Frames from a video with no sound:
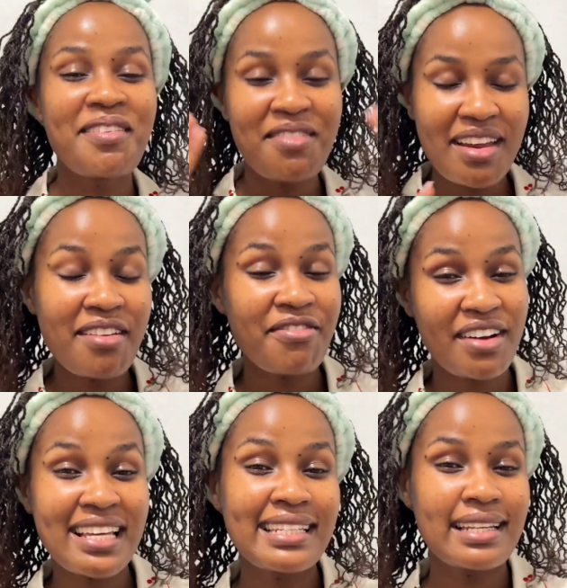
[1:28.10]
The very
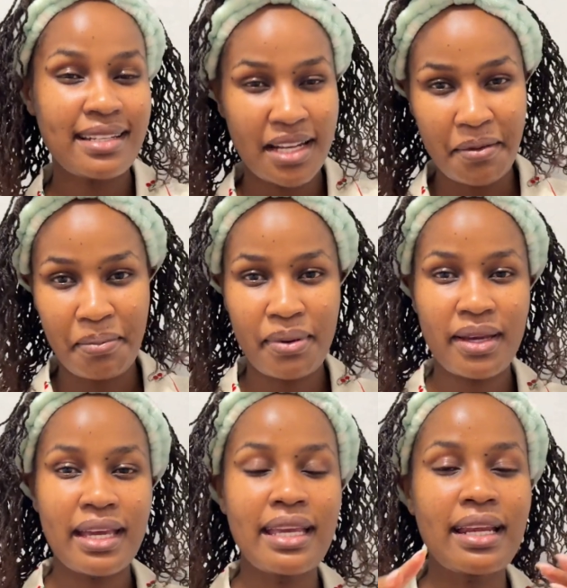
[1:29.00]
first
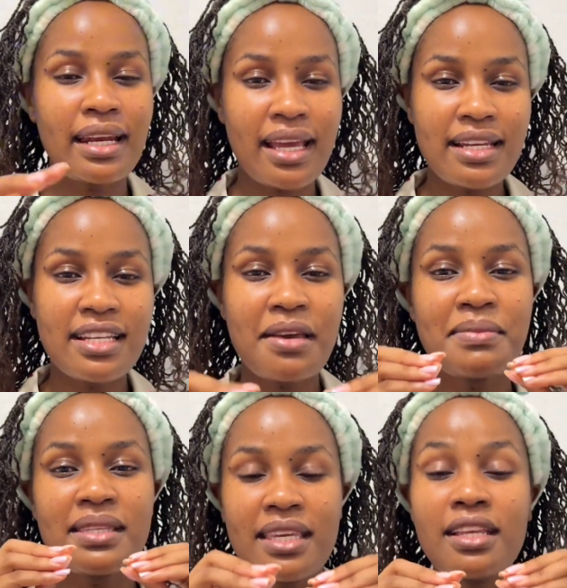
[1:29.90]
step in a
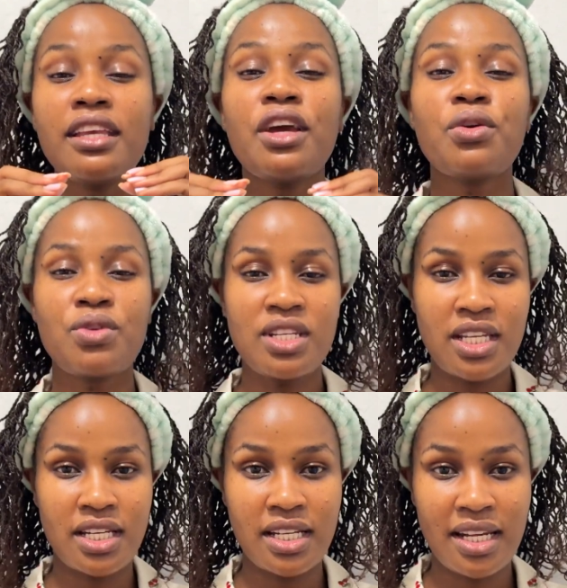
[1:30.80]
nighttime skincare
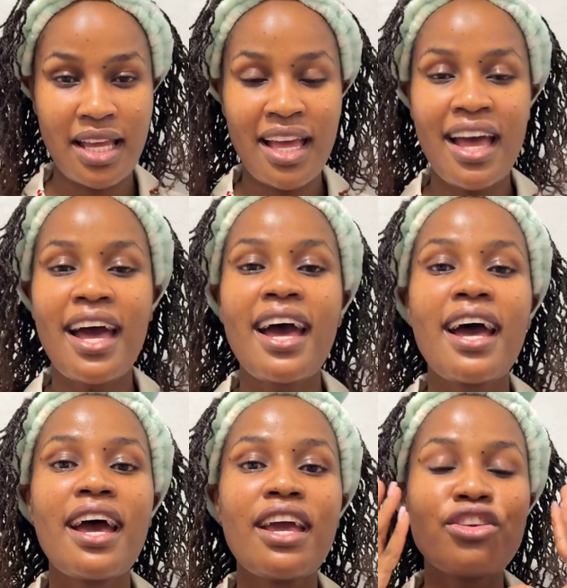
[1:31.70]

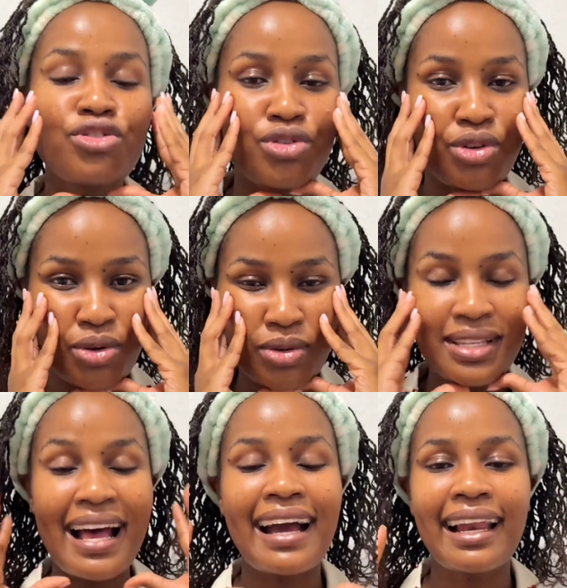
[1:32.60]
routine is to use
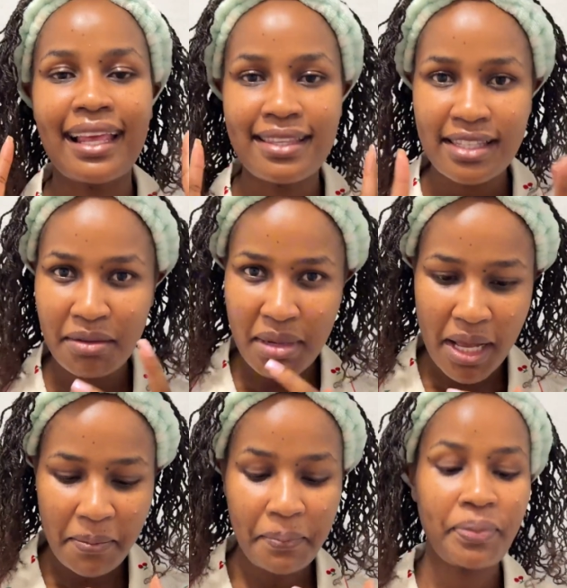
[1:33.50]
a cleansing
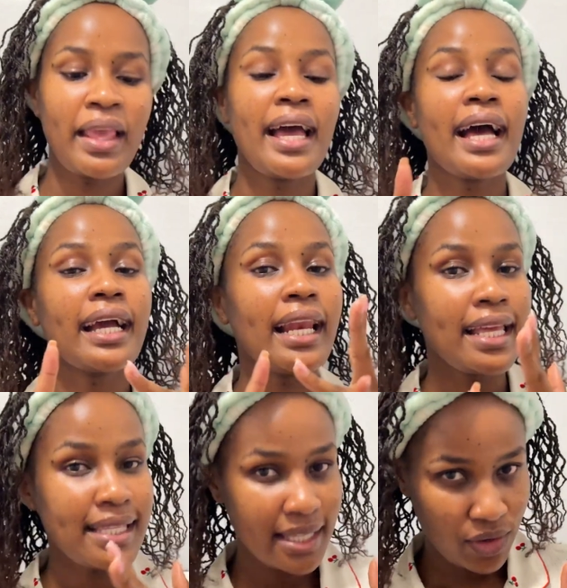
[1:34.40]
balm,
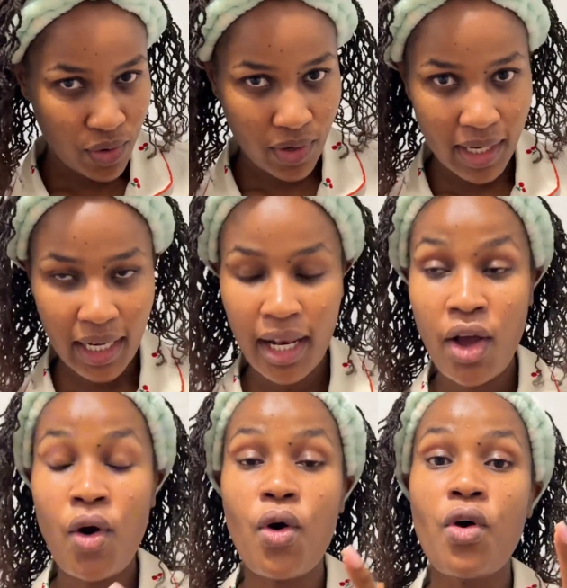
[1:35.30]
cleansing oil,
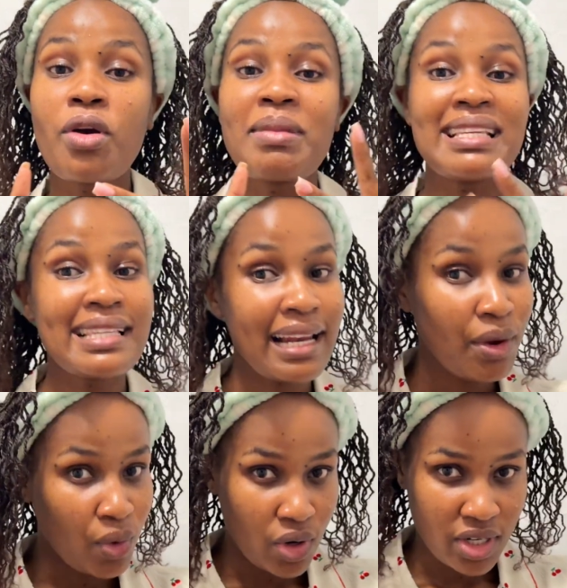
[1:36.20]
or
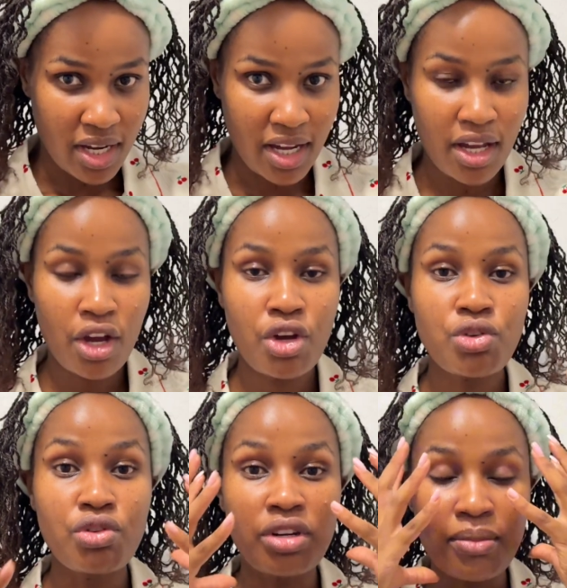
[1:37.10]
micellar water
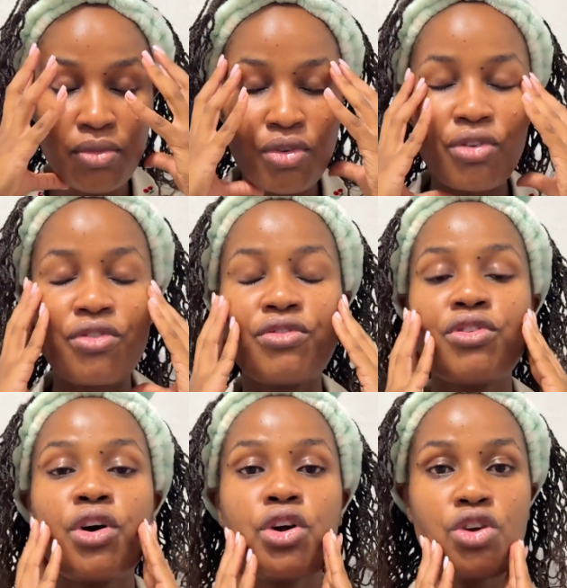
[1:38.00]
to
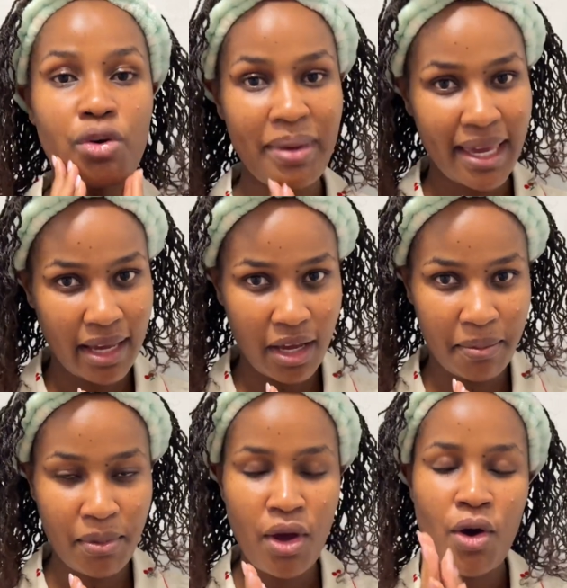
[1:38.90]
remove your
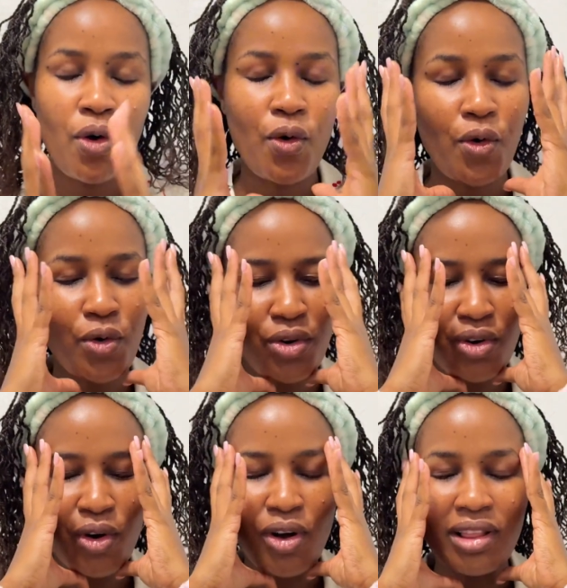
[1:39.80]
makeup
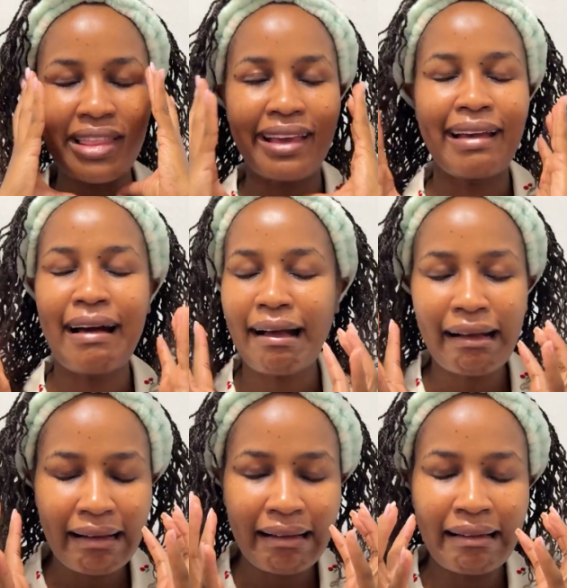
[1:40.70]
or all the
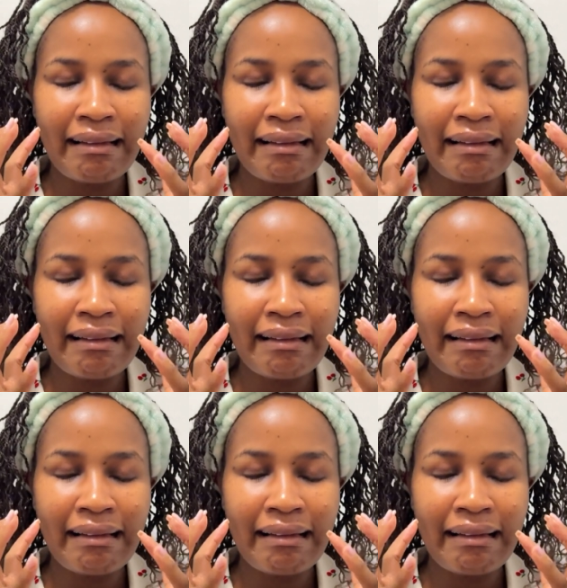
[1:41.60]
gunk